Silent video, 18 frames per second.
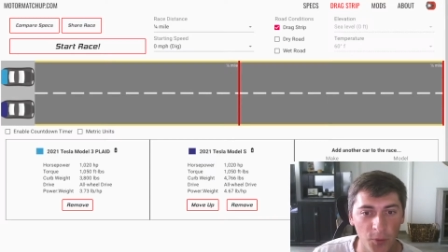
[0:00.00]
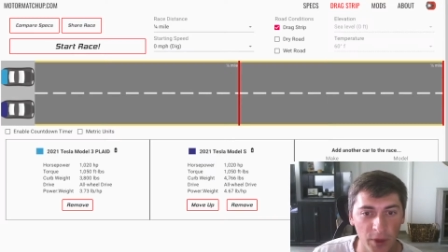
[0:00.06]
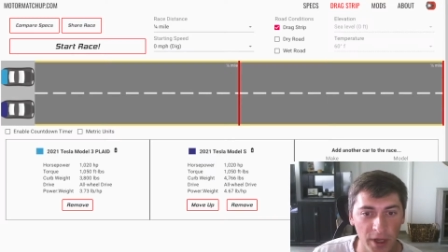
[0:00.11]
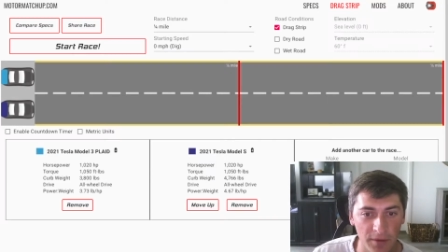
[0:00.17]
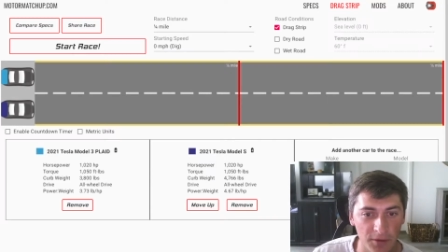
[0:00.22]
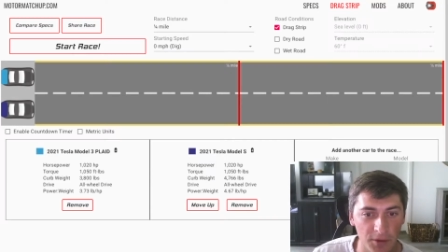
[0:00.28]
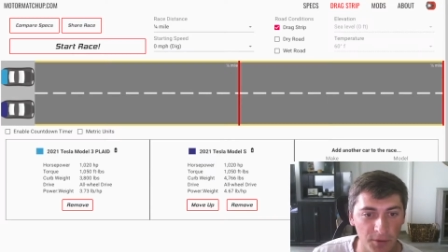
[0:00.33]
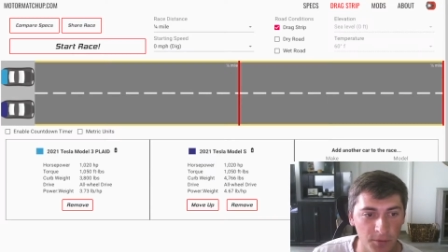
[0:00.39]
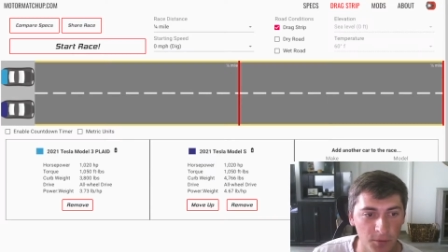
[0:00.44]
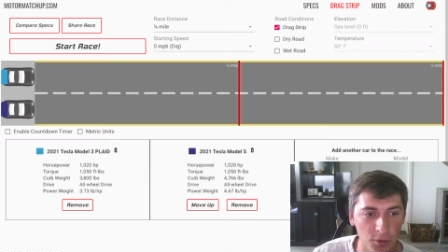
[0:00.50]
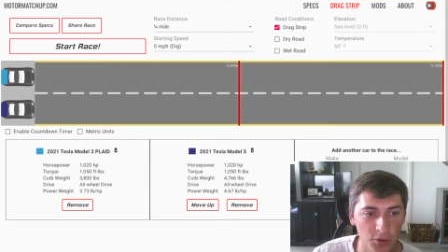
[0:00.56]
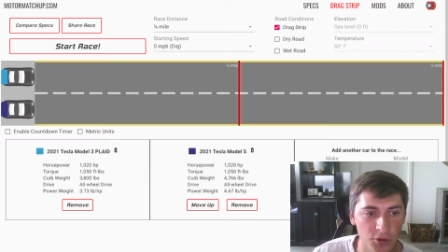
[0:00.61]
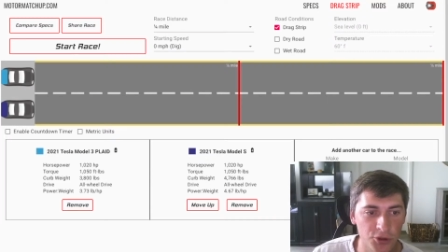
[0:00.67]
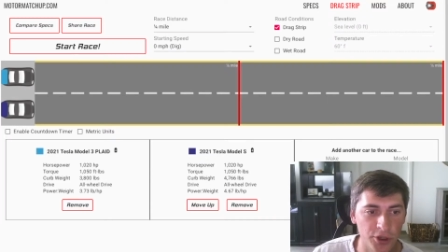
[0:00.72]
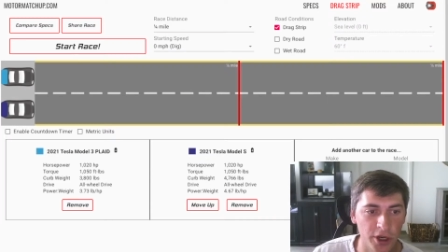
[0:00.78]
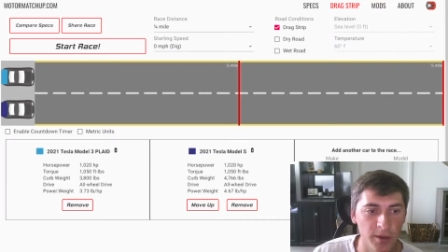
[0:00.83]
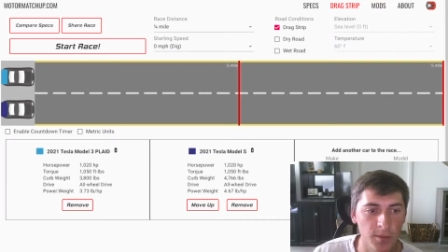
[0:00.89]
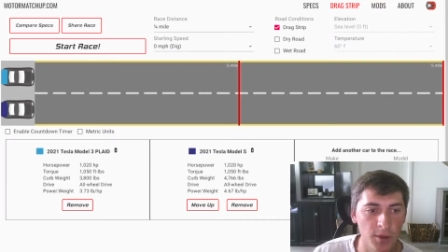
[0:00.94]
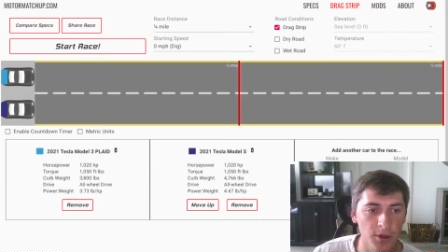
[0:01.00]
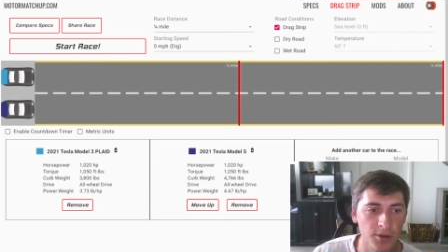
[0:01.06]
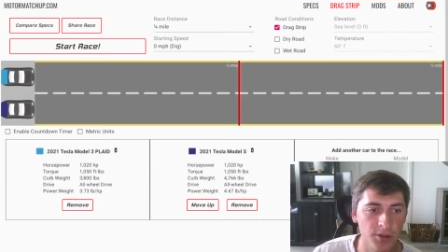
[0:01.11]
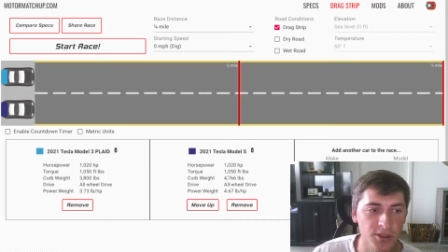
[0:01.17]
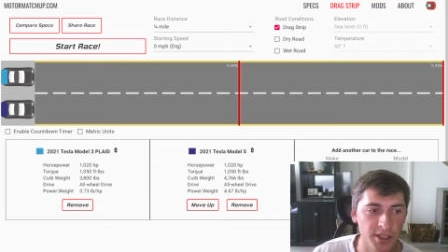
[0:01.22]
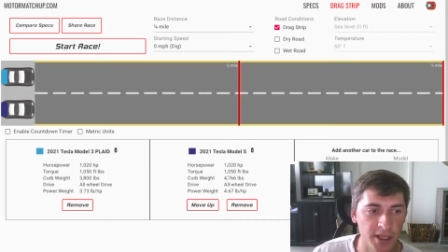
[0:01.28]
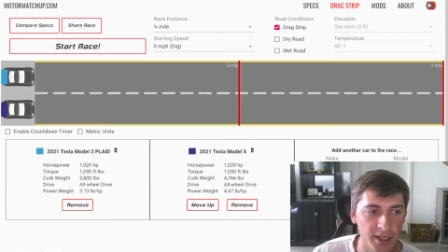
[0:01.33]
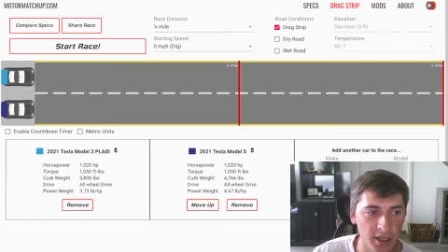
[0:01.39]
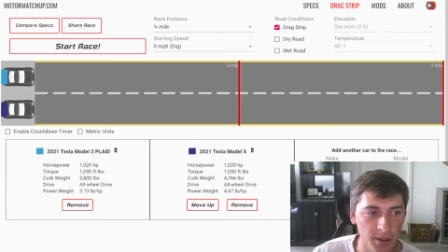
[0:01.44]
We have the full tri-motor
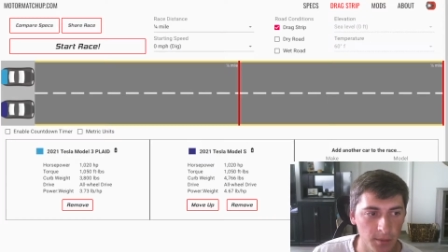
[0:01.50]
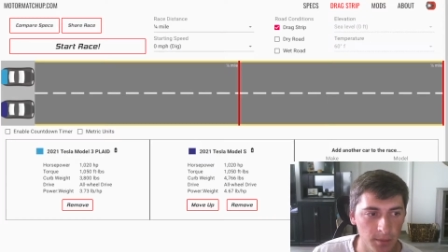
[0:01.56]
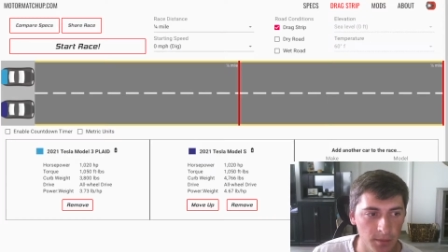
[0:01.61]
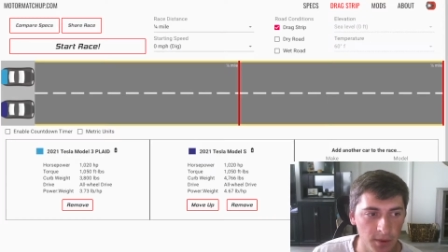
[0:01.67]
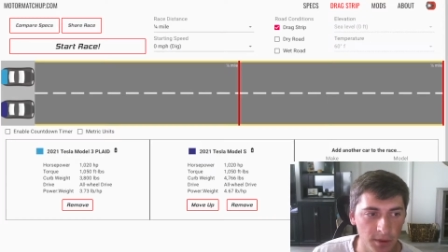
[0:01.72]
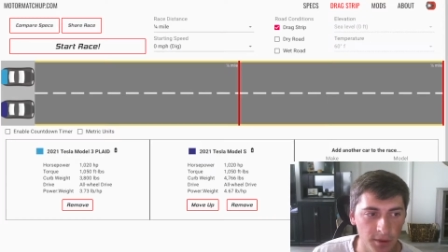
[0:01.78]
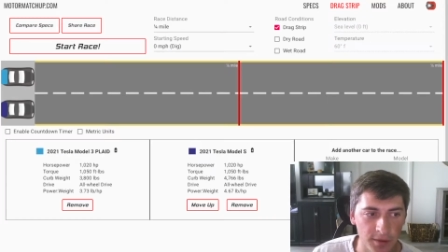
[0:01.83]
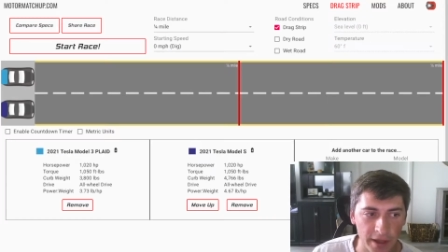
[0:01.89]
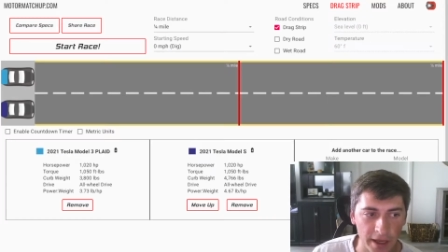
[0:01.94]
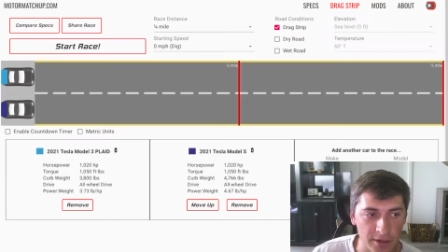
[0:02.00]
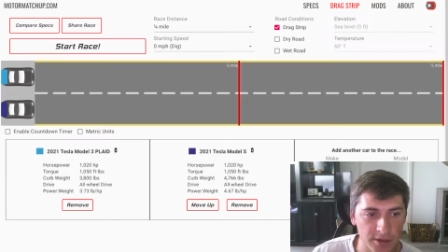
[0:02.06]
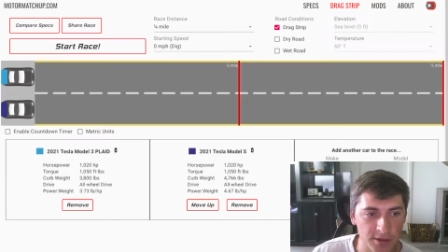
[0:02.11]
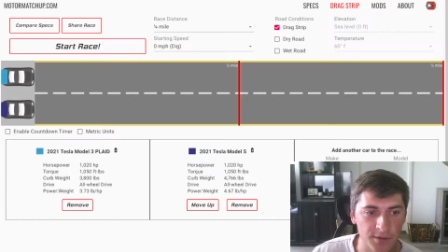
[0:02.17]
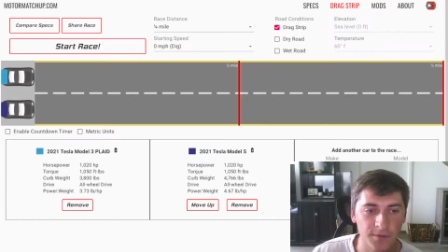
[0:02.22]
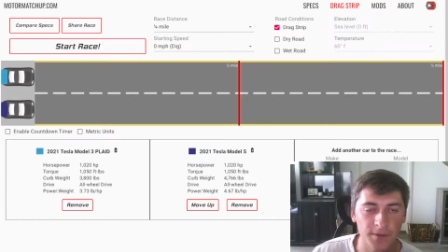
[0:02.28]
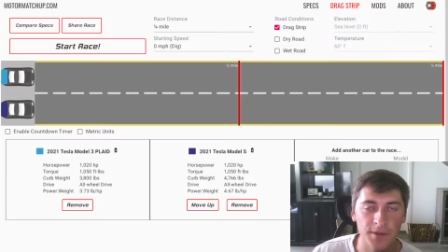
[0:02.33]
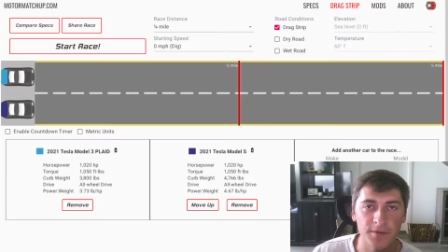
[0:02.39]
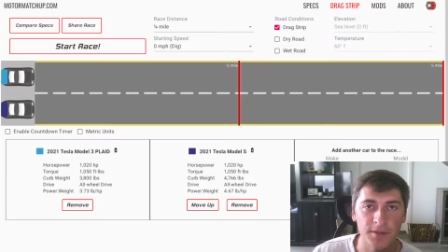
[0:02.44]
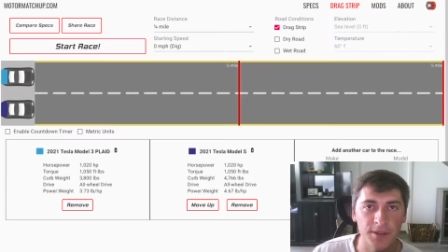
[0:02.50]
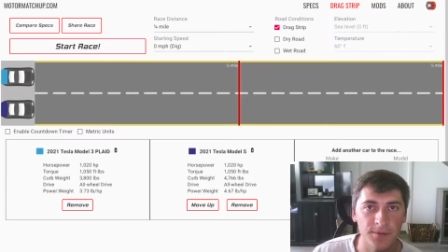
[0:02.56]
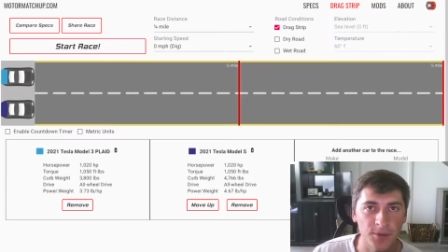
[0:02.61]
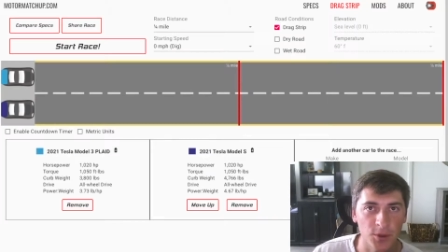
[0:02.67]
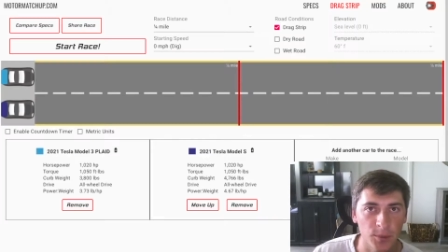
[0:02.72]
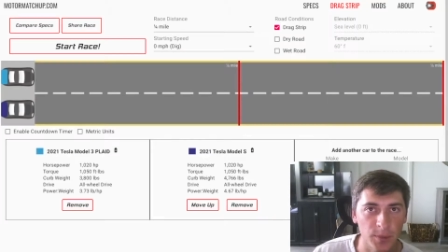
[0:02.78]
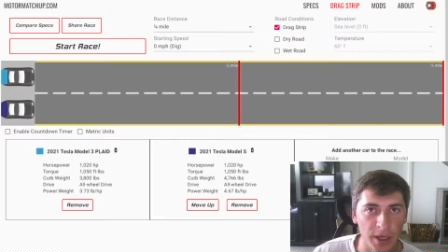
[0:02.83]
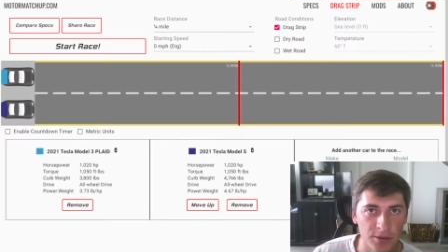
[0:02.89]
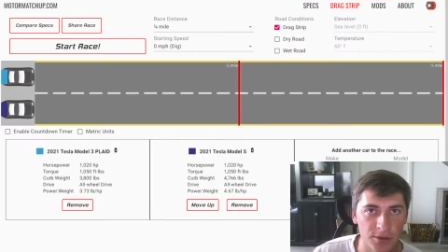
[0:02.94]
setup, one thousand fifty
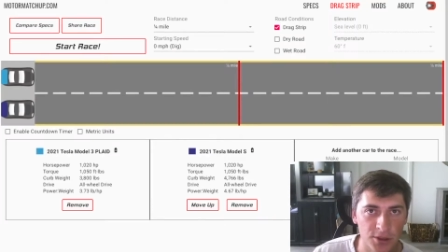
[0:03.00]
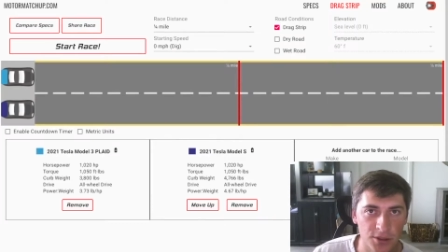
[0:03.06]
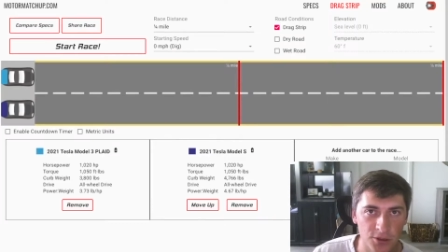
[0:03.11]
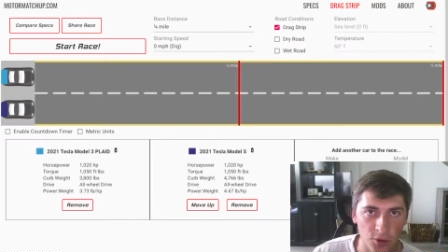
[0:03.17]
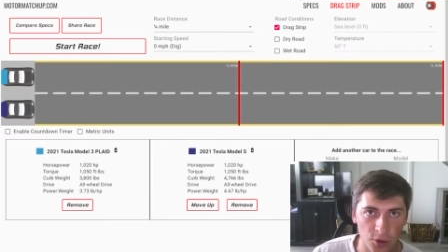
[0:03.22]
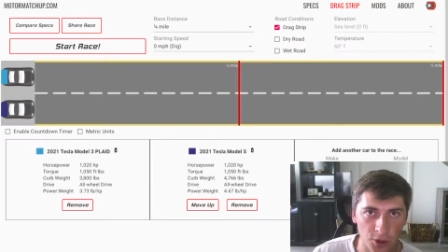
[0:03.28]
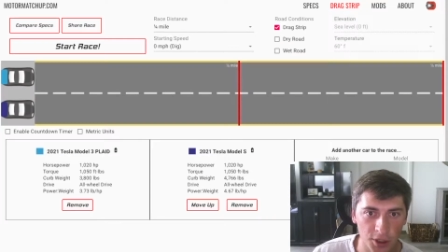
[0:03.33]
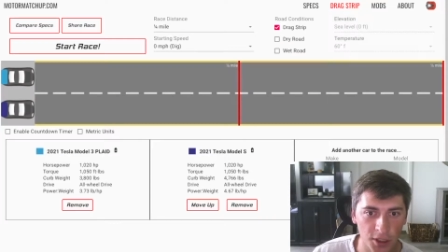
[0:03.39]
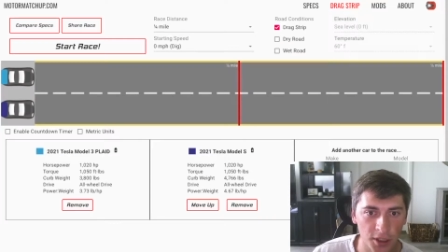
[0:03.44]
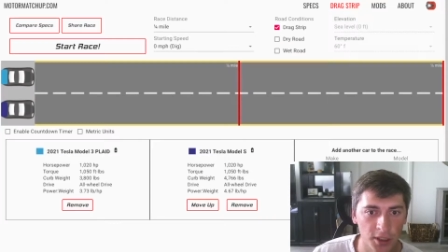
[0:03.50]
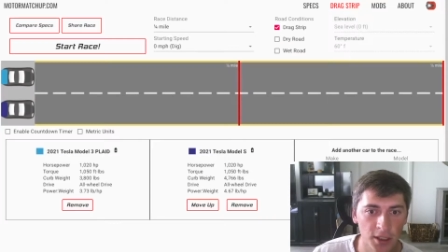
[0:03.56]
foot-pounds of torque,